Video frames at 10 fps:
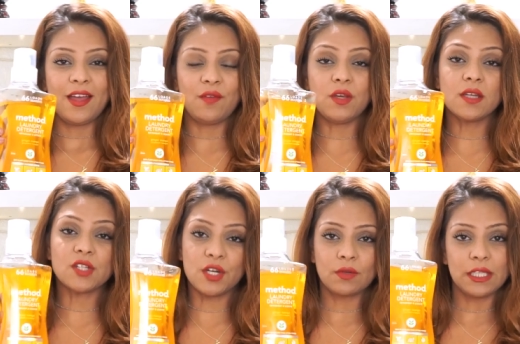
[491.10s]
If you guys
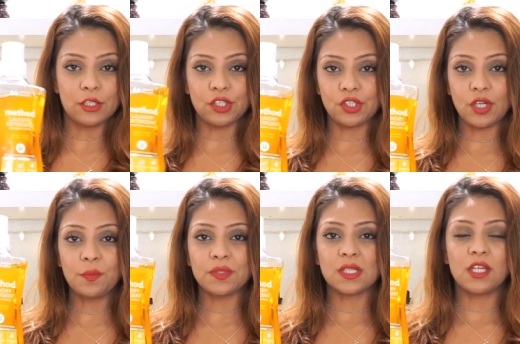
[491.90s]
are in
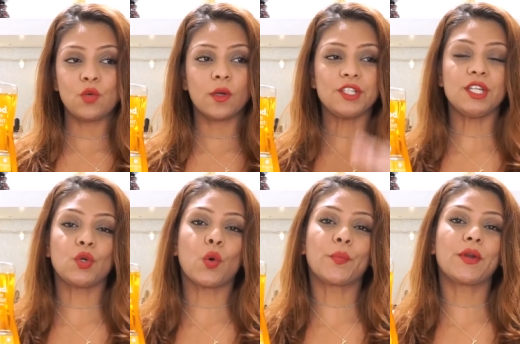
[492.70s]
relationships, you want to
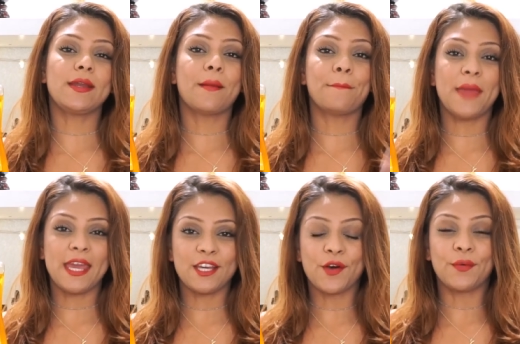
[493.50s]
incorporate
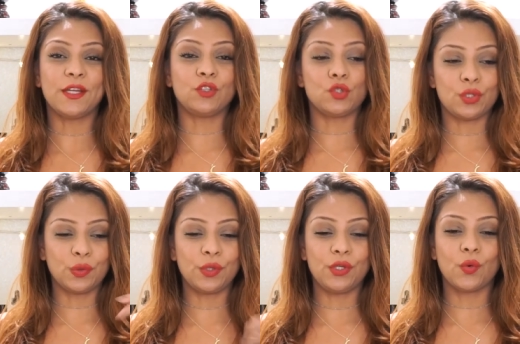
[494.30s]
mango
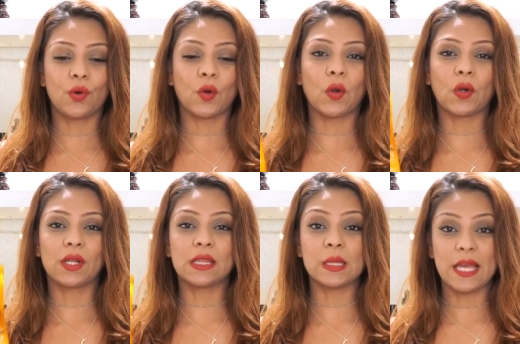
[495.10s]
into
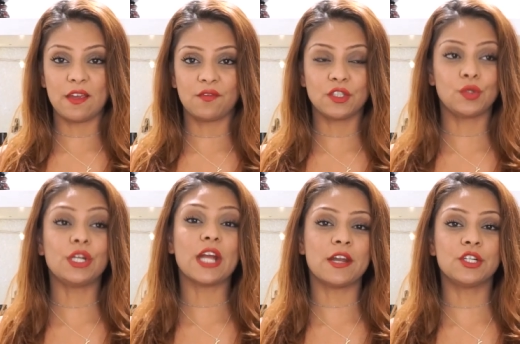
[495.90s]
your life, into
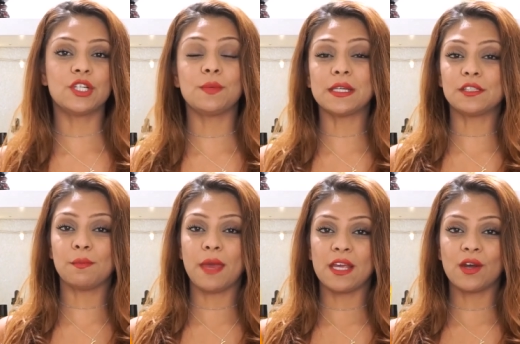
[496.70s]
your energy, because
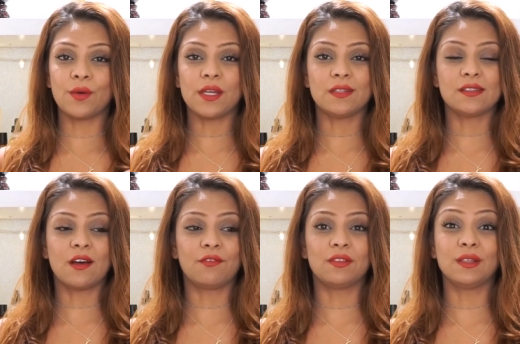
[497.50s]
mango is
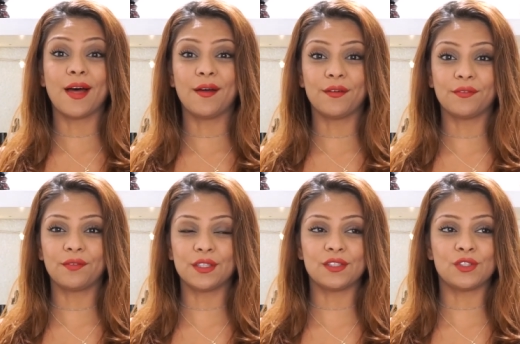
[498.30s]
of love.
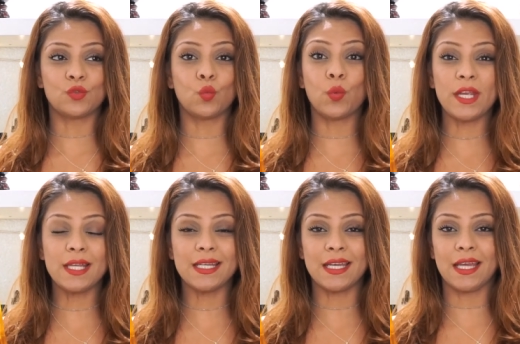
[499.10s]
It's
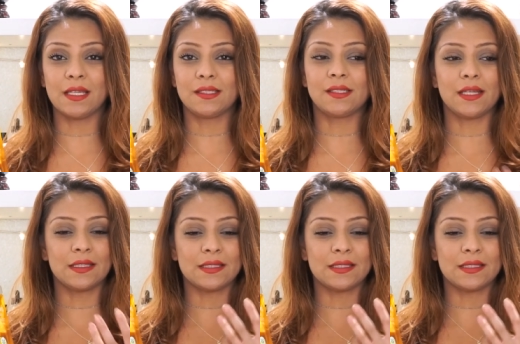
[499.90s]
sweetness.